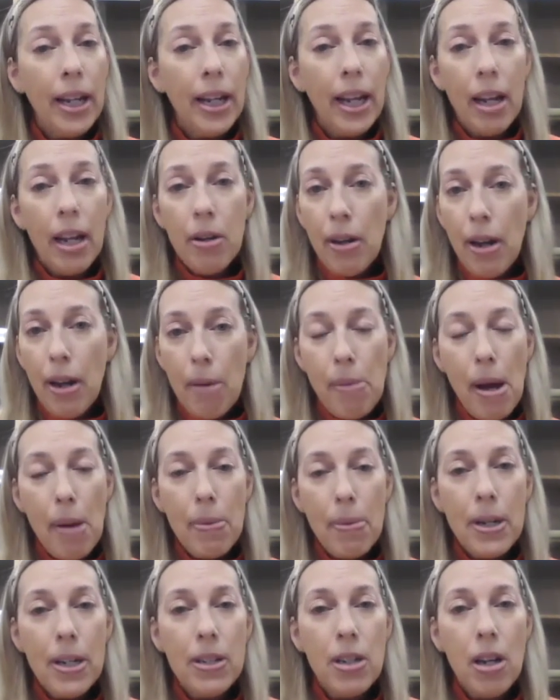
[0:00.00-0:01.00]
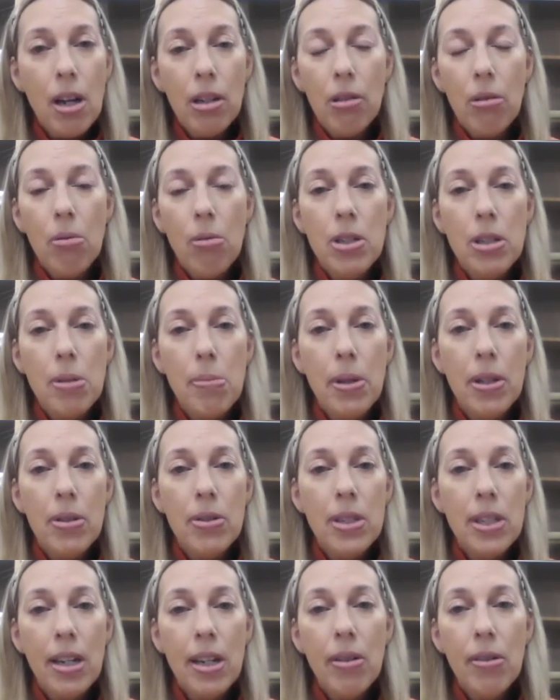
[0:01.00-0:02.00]
Again, I'm happy to talk through some of
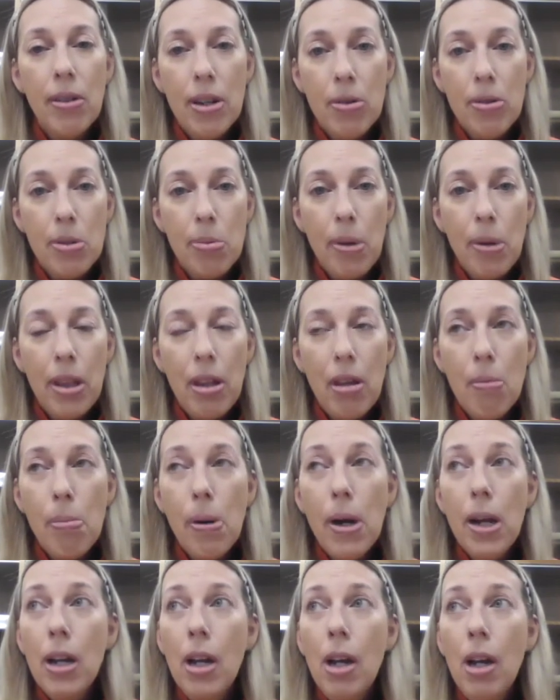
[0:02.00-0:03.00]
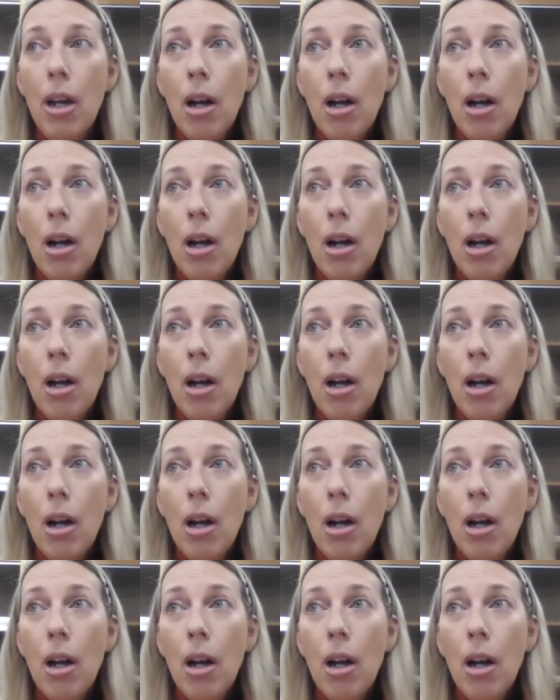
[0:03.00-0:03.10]
those scenarios with you, but